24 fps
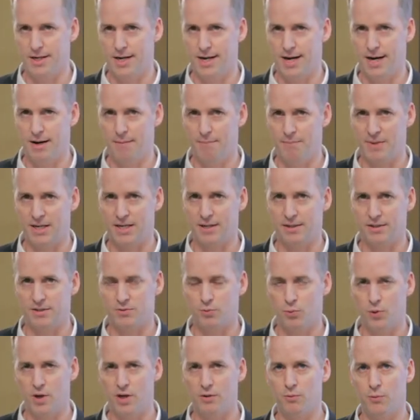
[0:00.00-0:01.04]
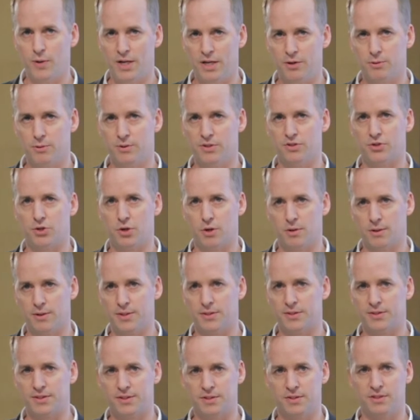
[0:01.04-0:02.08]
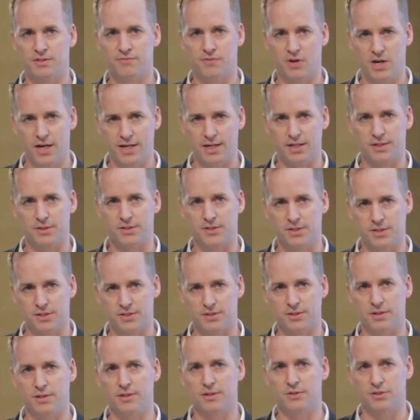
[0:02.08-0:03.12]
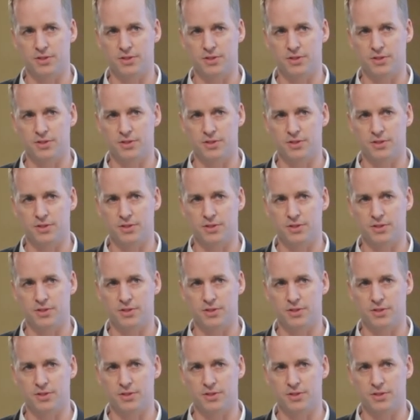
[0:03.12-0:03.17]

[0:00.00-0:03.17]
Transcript: Uh, because what we do as journalists is very consistent,